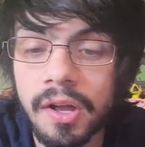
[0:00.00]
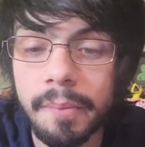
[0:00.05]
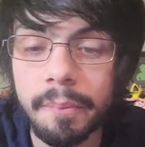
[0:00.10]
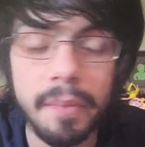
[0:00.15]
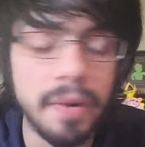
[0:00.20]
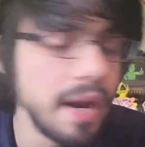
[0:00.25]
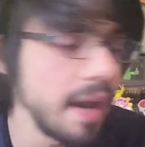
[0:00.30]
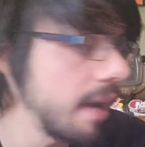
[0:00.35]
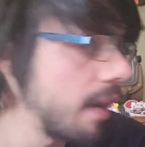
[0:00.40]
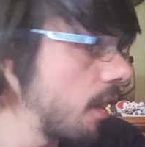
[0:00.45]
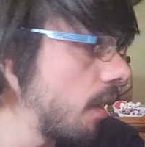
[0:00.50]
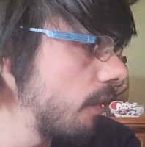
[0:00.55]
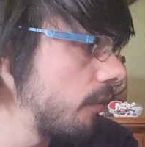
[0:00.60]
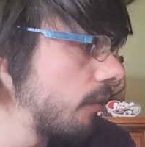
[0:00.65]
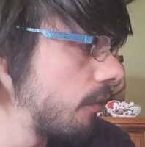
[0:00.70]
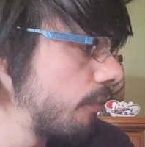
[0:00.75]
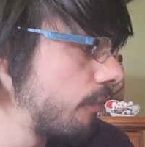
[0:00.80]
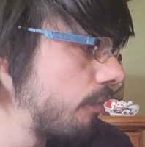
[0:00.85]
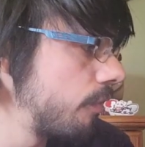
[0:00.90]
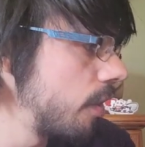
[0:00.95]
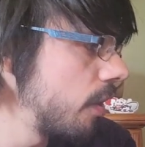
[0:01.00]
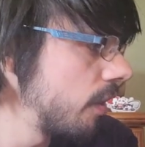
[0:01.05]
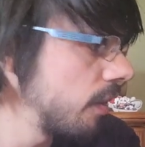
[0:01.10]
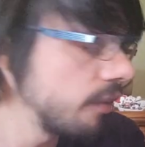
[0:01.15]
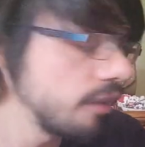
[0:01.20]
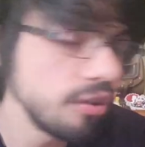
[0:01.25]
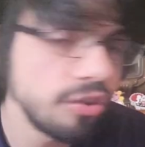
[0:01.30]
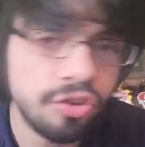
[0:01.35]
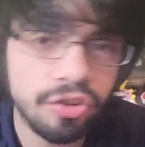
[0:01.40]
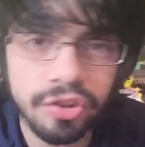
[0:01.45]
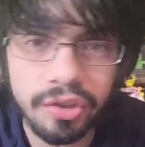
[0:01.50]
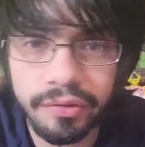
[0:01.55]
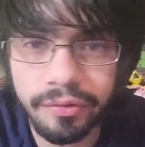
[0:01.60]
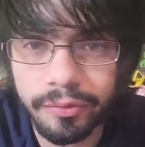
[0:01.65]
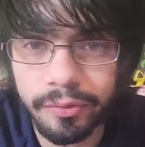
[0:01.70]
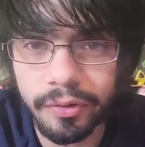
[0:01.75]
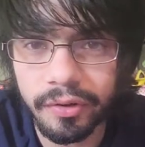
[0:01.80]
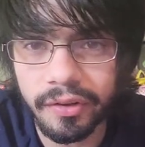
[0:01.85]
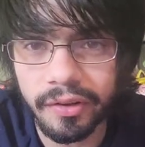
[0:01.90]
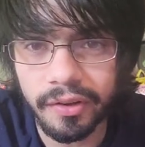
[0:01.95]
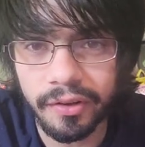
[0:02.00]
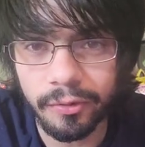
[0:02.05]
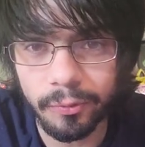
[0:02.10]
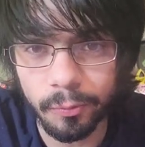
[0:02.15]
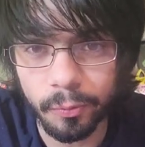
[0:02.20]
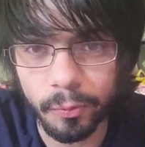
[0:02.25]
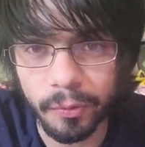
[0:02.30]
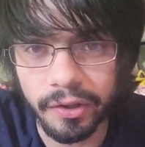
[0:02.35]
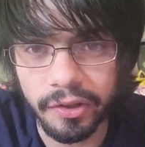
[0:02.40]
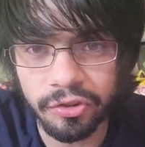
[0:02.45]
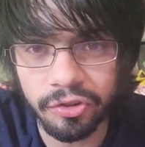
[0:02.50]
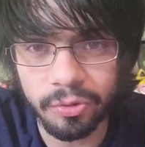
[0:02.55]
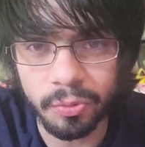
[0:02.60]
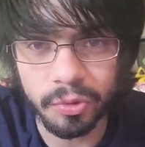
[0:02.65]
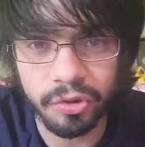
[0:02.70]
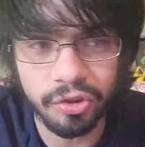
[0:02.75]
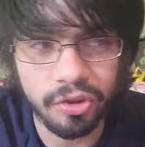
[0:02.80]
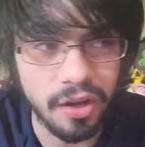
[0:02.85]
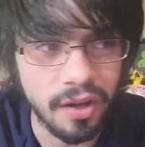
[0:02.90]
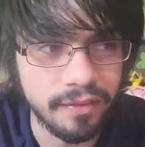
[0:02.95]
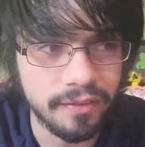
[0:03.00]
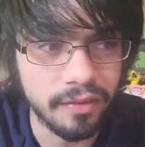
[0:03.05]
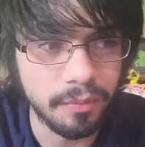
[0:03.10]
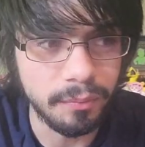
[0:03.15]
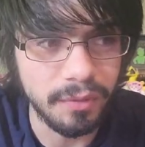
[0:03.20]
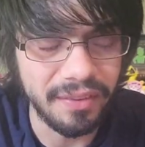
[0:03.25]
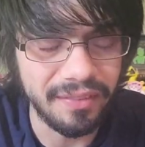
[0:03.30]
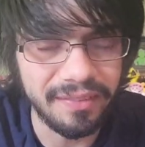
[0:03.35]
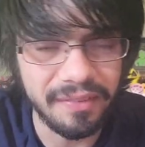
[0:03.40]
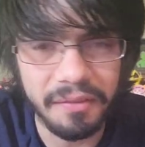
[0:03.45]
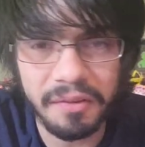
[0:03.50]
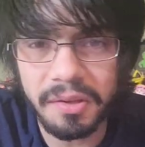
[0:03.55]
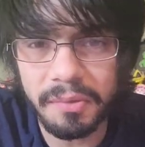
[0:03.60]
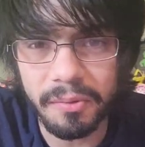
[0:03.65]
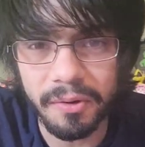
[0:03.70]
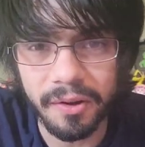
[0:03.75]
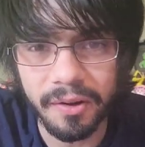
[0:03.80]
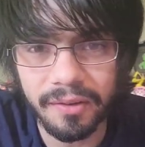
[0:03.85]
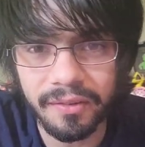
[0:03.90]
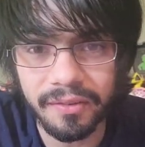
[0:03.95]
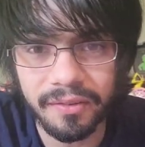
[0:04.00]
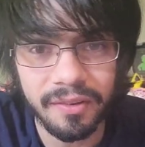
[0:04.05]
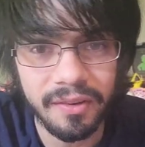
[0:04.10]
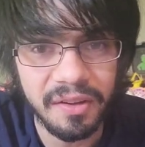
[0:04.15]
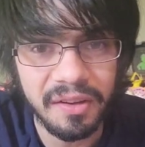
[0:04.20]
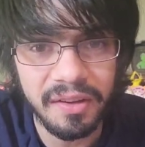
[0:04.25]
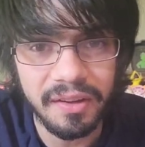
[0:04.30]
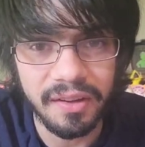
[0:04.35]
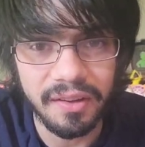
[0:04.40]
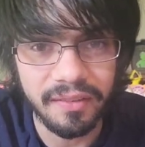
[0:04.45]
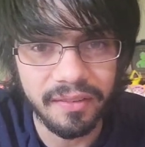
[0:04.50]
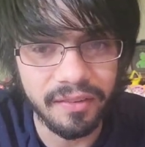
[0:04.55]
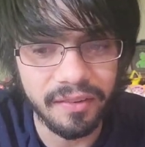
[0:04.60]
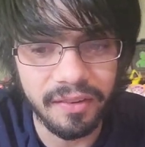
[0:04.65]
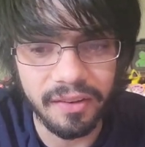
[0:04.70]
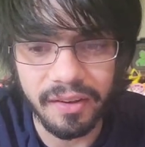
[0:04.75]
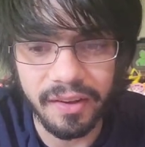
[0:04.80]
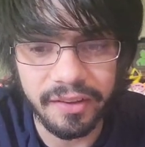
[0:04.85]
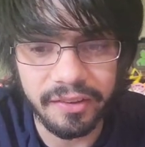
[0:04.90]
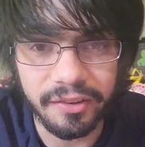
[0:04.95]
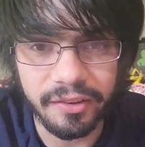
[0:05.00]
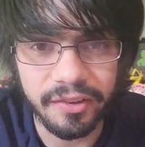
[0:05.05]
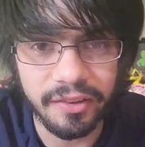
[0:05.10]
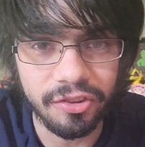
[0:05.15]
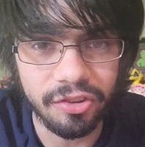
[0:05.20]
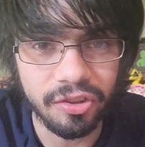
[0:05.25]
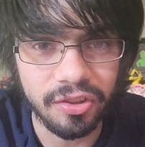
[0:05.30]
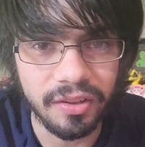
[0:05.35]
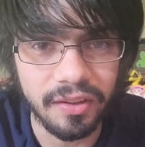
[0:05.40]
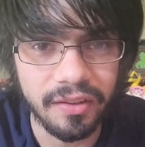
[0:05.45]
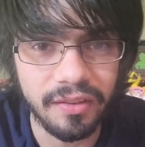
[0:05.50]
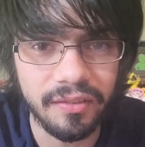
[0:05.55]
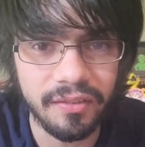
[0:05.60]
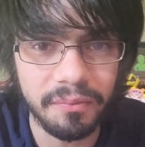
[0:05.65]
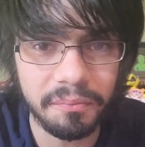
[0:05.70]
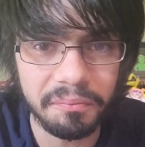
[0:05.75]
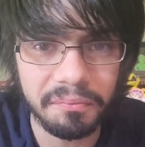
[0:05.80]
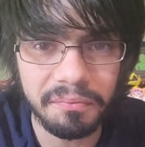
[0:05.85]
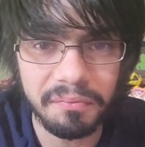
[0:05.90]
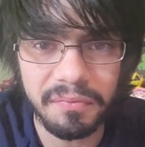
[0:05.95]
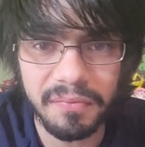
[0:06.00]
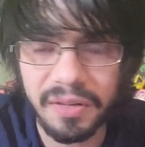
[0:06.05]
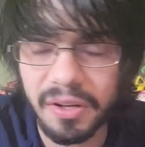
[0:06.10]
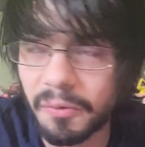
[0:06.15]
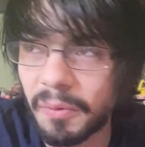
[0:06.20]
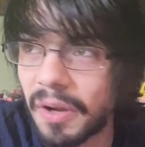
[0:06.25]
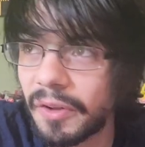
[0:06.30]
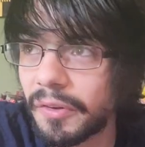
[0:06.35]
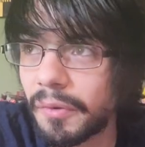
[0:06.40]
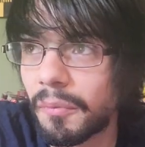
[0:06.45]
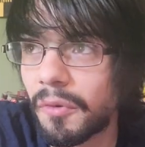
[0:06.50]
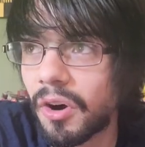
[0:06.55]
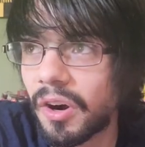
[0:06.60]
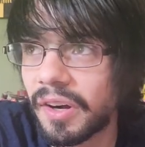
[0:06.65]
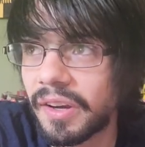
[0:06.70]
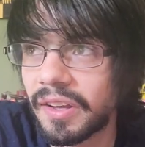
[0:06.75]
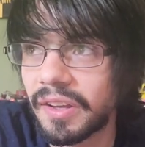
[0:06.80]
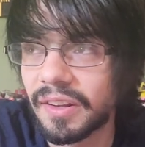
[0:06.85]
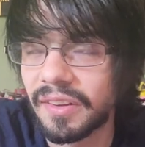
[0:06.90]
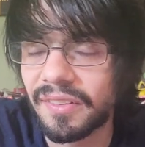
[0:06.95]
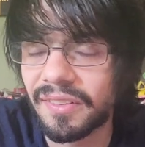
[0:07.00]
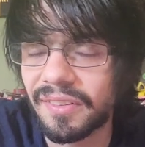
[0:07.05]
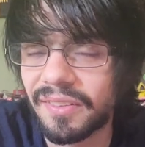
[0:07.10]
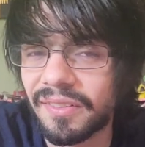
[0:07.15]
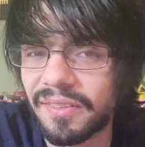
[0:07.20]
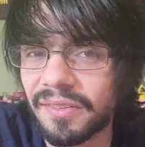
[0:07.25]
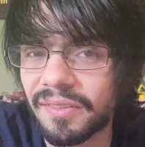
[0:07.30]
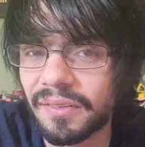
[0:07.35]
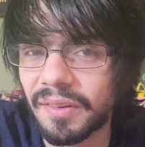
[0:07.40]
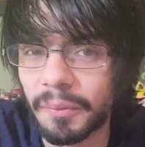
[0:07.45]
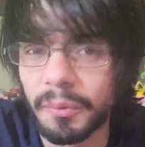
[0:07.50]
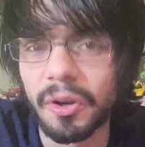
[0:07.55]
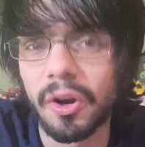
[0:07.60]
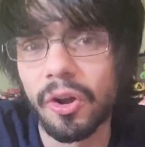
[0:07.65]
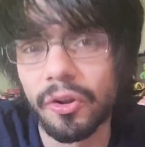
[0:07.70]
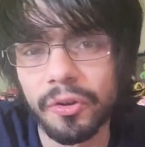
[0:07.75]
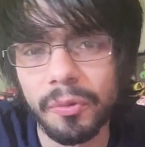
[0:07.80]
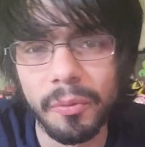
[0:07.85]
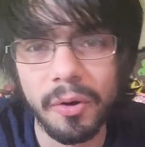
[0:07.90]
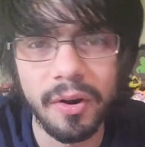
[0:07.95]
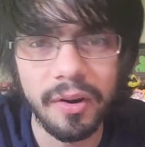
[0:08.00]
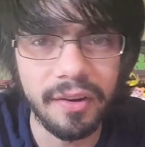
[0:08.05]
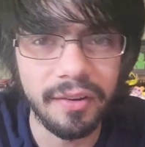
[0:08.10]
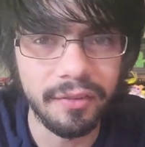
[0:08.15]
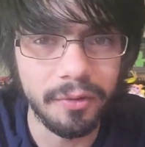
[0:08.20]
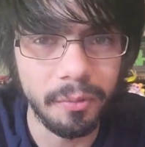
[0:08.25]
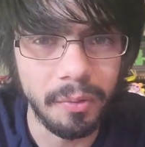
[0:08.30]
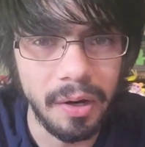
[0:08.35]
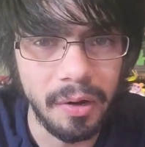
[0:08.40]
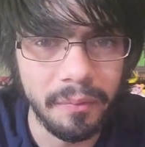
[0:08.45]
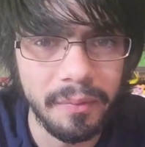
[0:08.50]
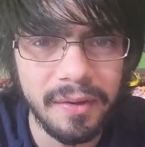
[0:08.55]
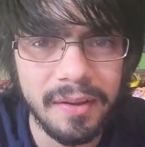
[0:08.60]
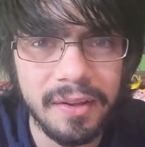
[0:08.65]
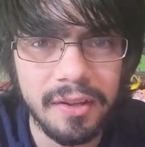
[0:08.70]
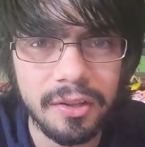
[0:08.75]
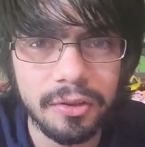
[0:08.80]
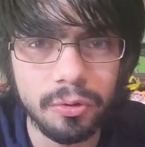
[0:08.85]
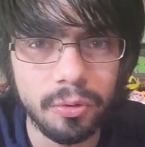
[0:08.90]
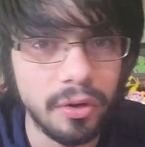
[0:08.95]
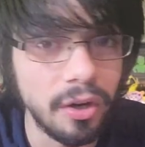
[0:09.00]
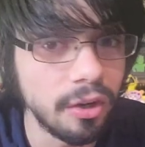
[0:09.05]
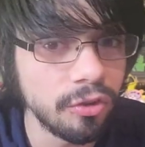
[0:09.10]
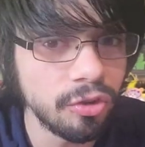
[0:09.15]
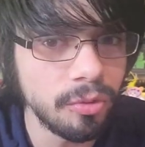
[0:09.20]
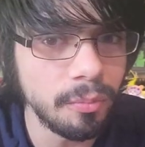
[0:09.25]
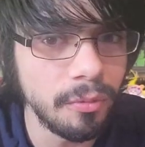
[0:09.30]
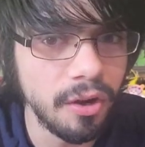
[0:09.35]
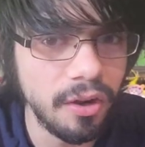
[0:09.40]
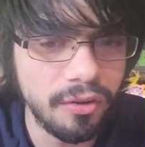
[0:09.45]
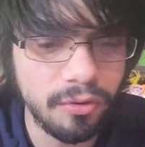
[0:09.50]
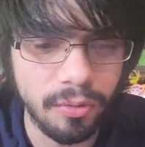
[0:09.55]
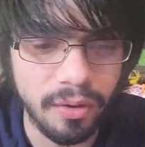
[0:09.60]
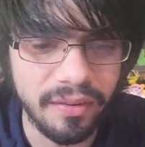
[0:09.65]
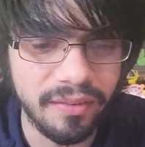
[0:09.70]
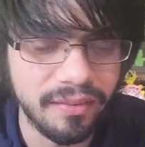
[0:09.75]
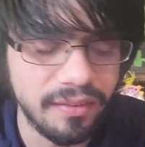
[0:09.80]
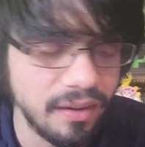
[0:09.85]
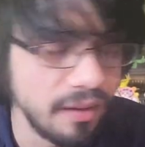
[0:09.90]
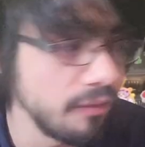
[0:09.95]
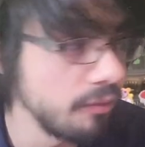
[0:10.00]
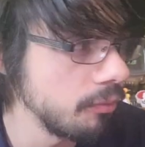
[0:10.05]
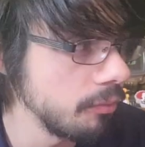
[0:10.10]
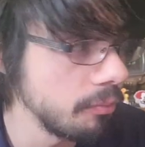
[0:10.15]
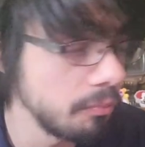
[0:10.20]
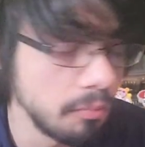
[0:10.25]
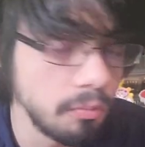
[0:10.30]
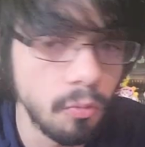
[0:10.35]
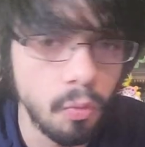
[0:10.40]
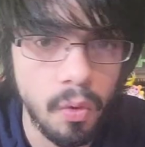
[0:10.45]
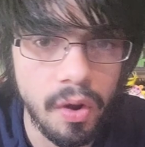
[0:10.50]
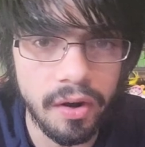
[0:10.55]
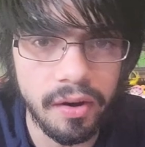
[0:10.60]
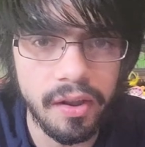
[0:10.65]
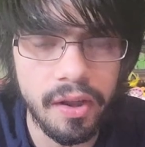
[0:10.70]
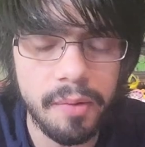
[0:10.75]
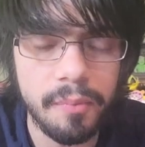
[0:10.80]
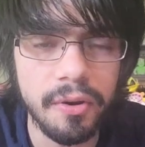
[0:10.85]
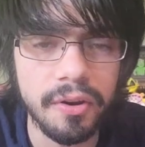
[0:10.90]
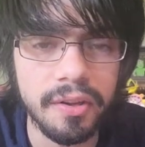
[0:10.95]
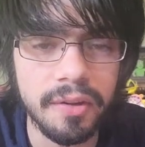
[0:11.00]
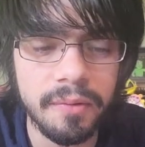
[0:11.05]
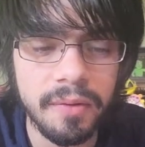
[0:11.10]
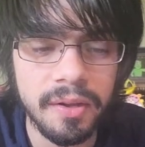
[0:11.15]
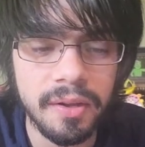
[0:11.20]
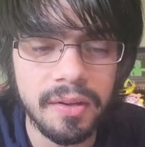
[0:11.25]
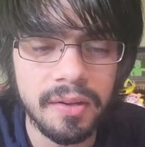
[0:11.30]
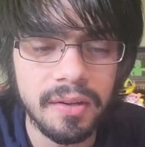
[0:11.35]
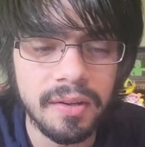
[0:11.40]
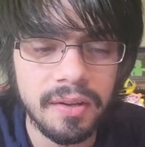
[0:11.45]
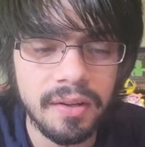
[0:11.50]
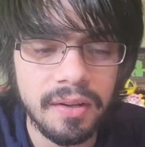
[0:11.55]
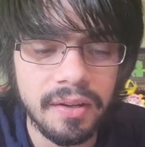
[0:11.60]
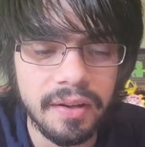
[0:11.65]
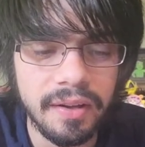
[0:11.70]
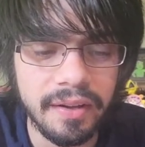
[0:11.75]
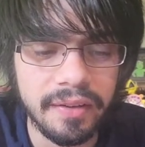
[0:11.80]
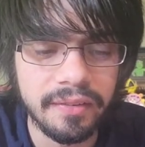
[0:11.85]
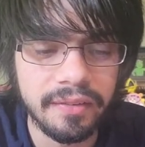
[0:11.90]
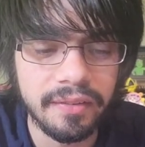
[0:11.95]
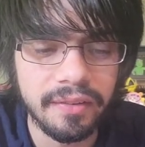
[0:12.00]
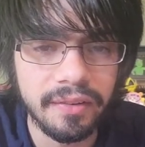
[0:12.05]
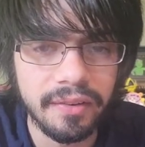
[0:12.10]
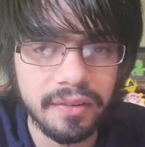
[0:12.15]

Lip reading: but I got the Fun Edition for the Switch, which cost me $70. It's a collector edition, and around the market, on the market, it's around $300, so I saved quite a lot of money. And